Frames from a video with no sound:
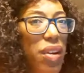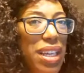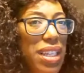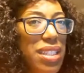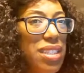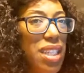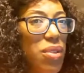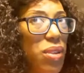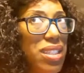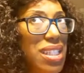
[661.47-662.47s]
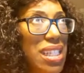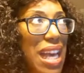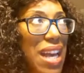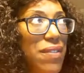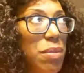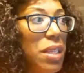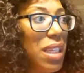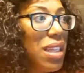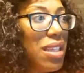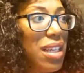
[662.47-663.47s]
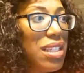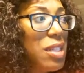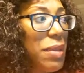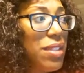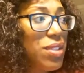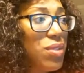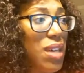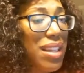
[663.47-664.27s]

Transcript: working in general. It doesn't have to be anything special.